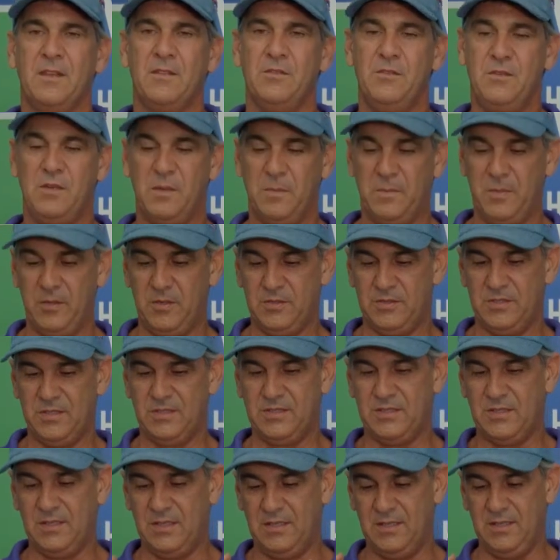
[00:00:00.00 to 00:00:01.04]
You can
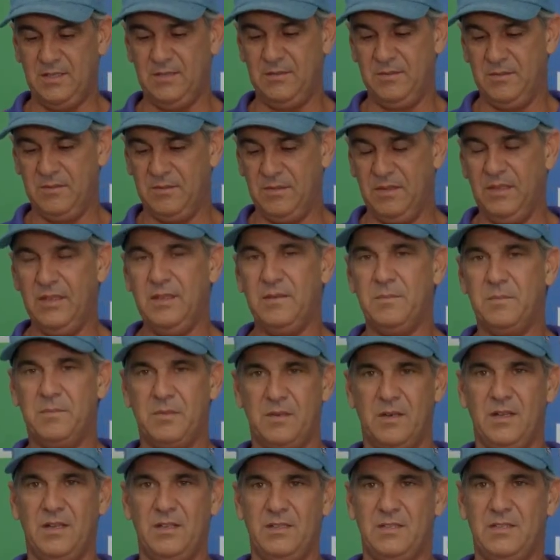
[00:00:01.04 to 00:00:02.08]
purchase a lint
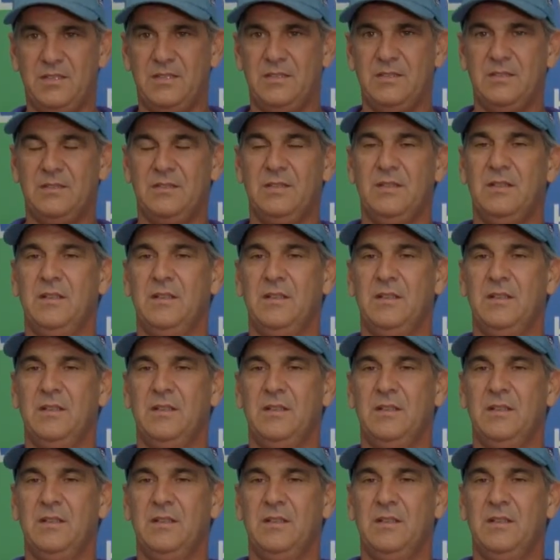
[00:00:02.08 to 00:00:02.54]
brush